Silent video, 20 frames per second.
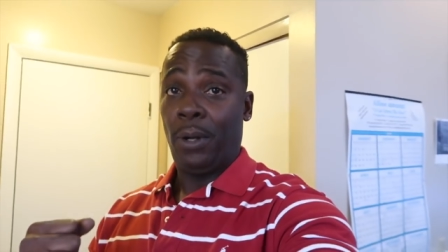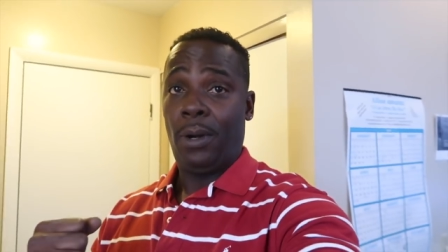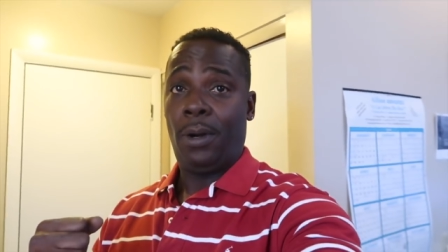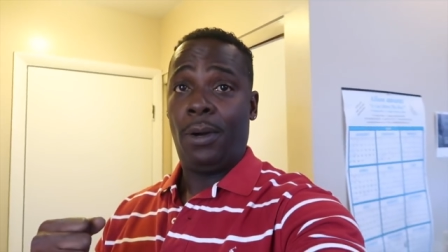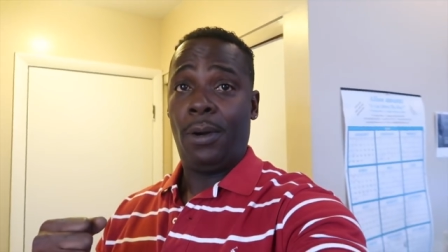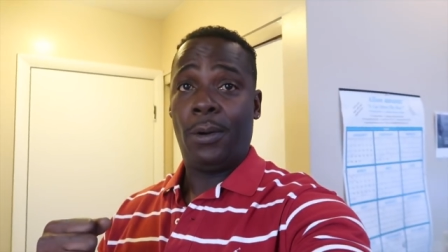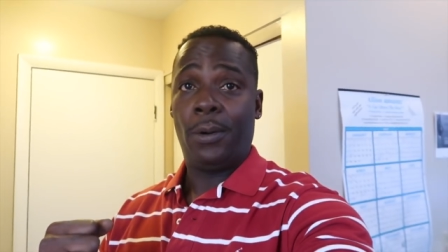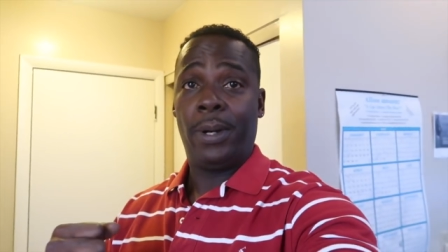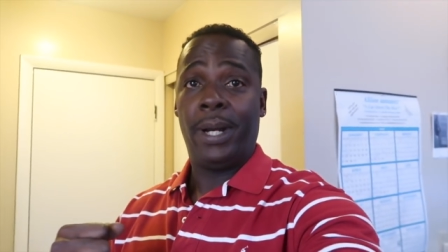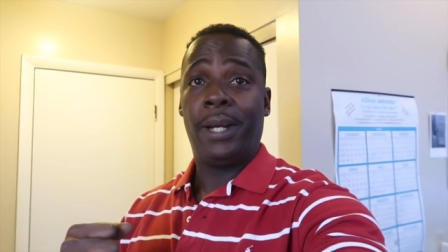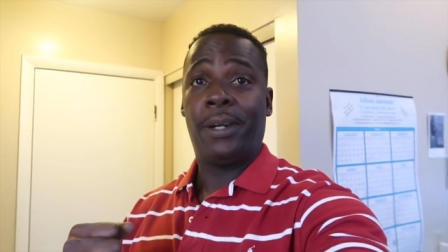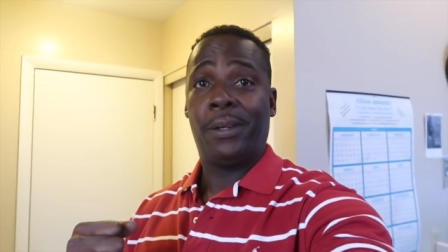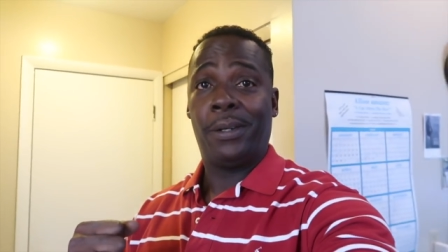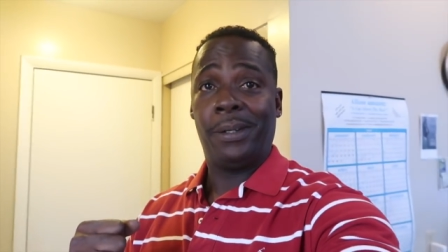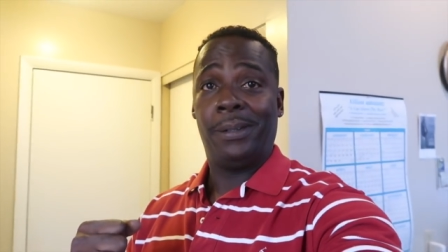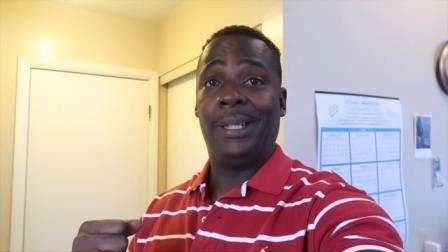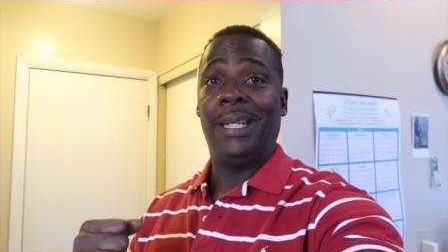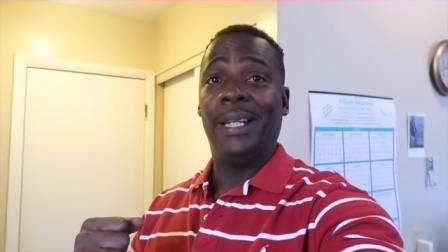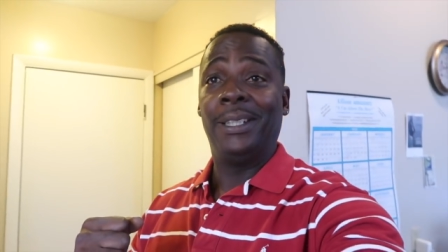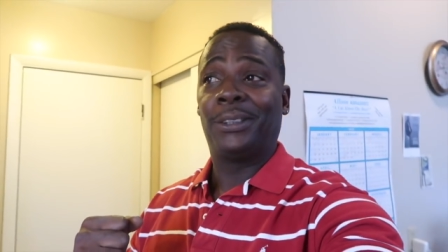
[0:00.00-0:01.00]
vlog or
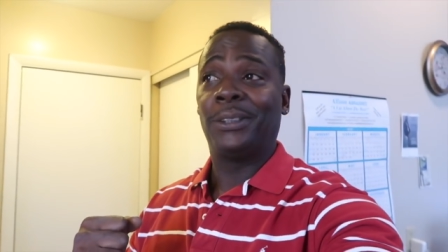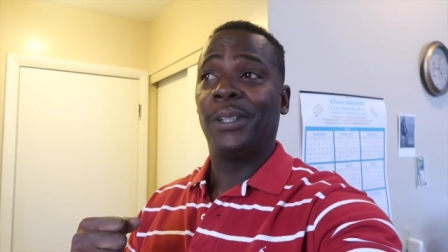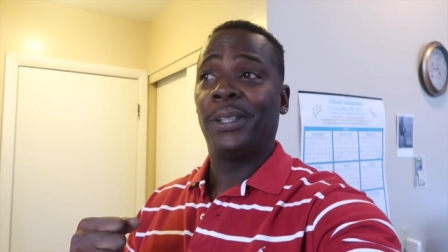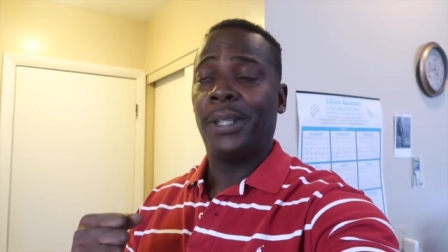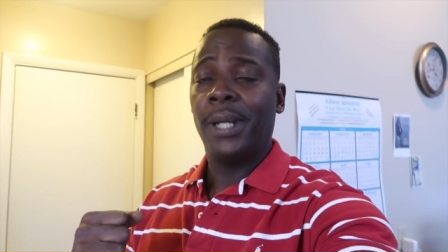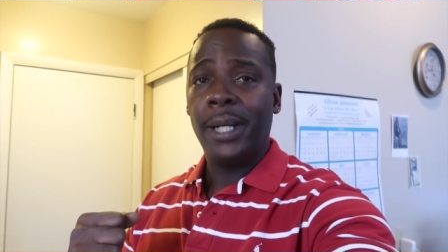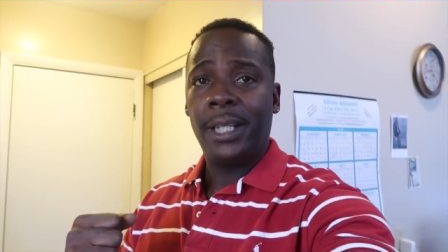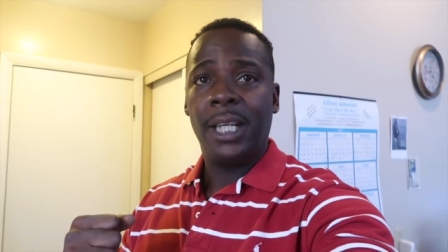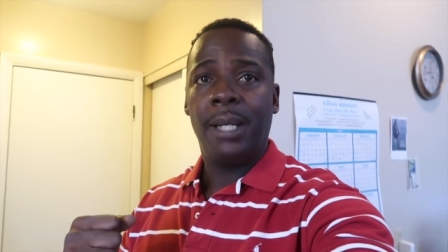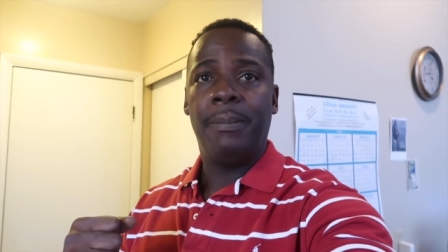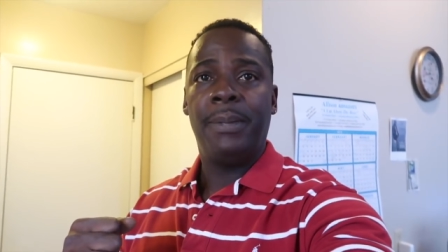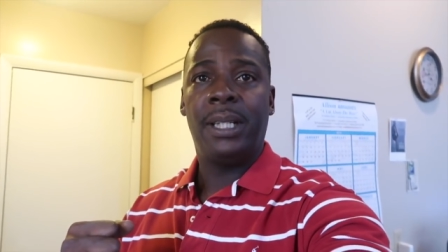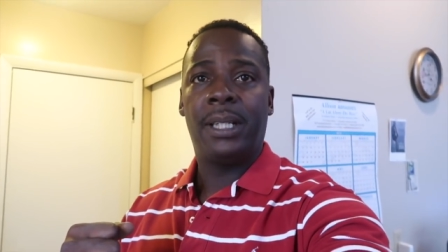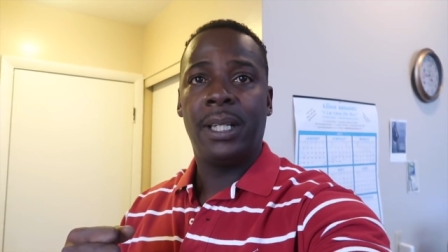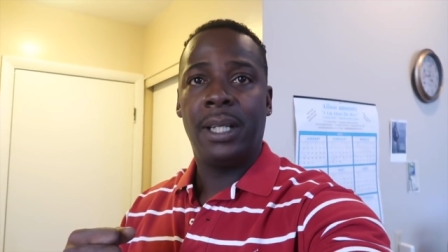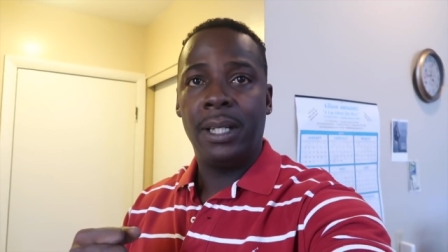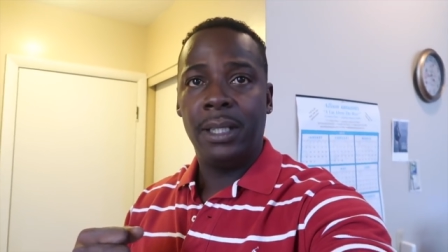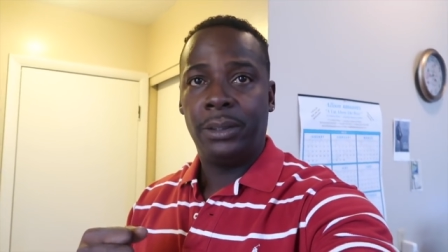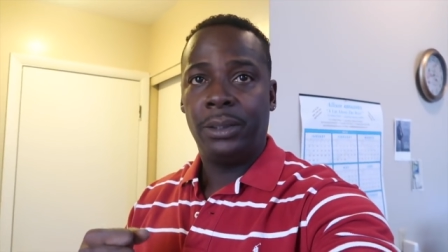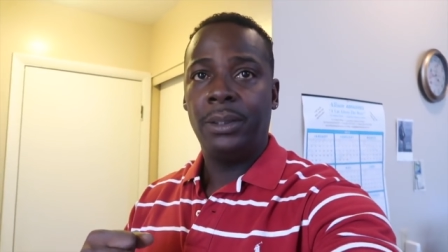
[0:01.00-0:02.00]
it ends your cooking
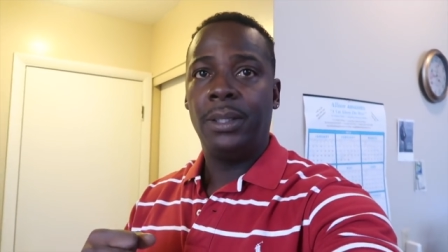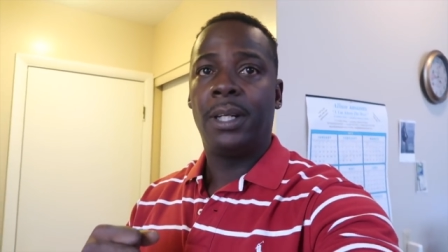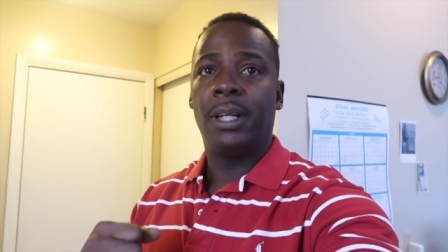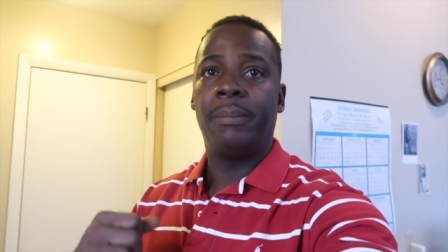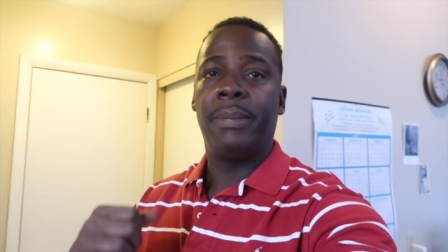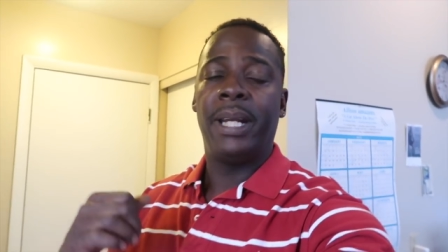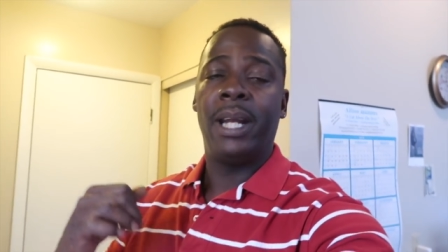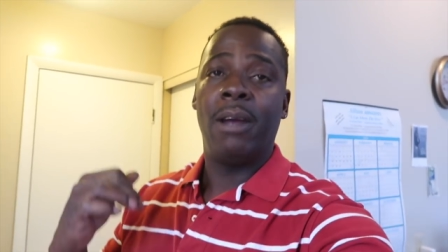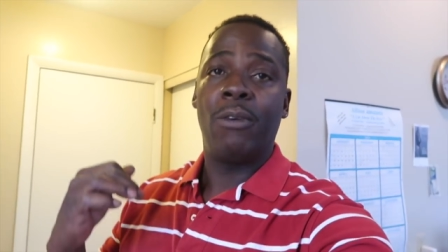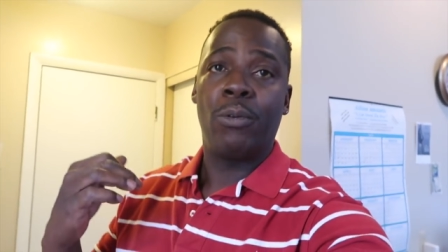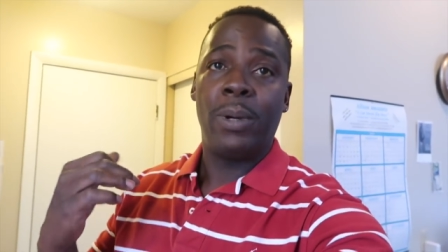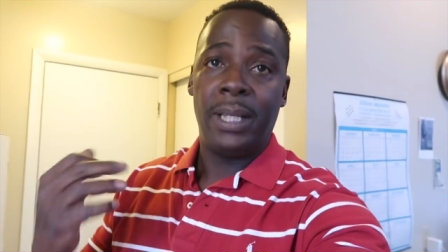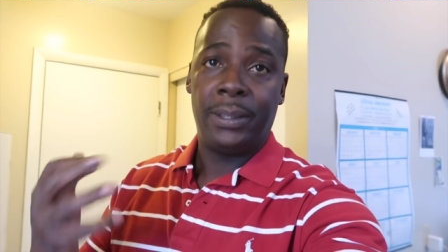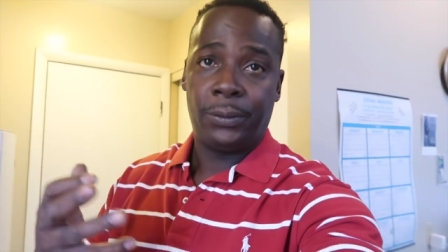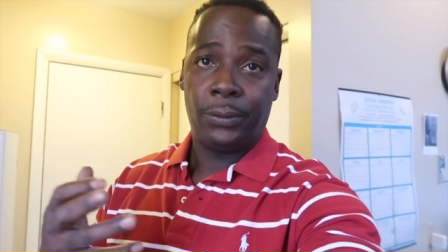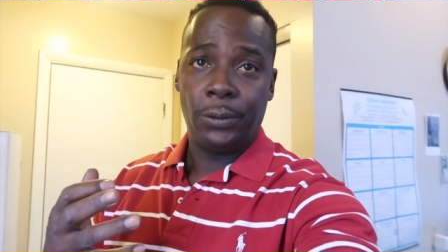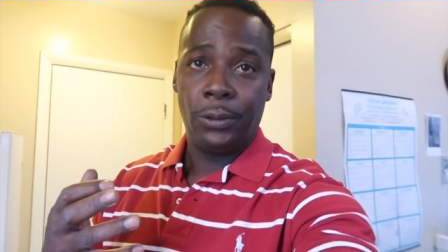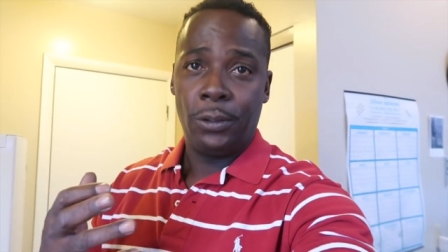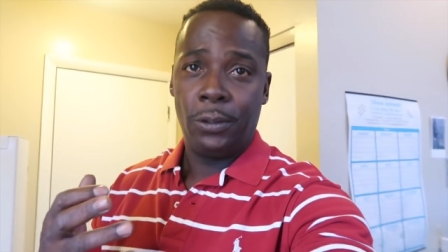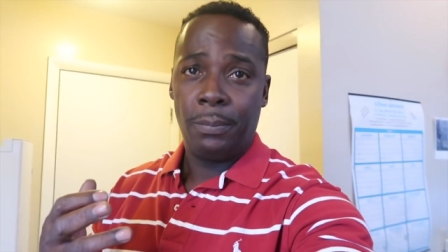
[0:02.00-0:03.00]
because you're gonna be in that
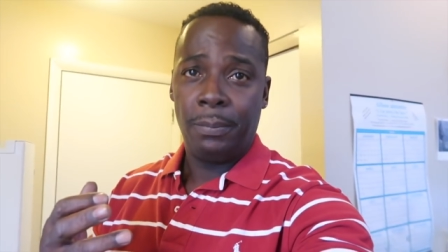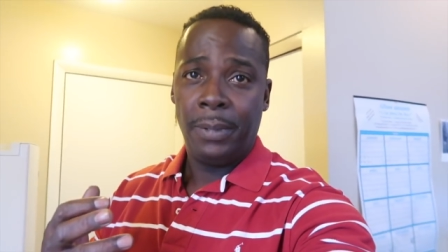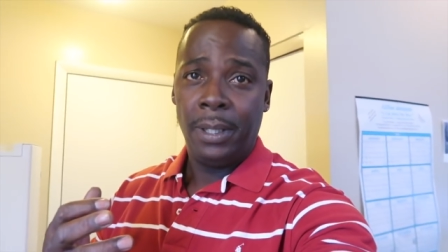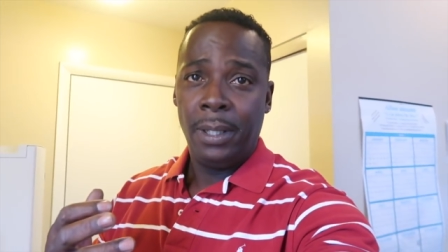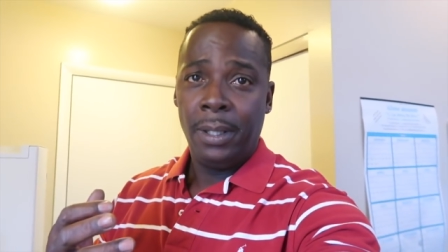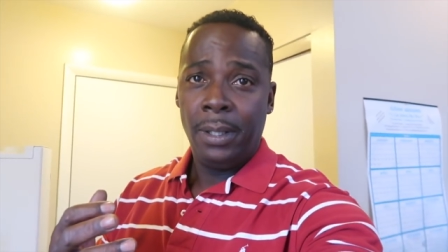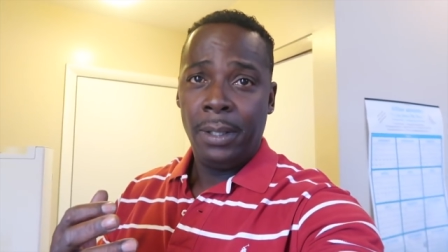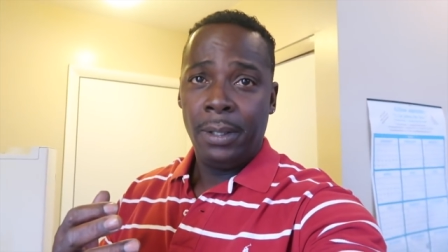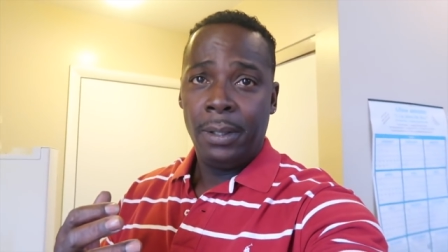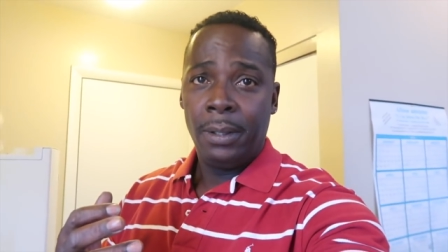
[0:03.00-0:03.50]
restroom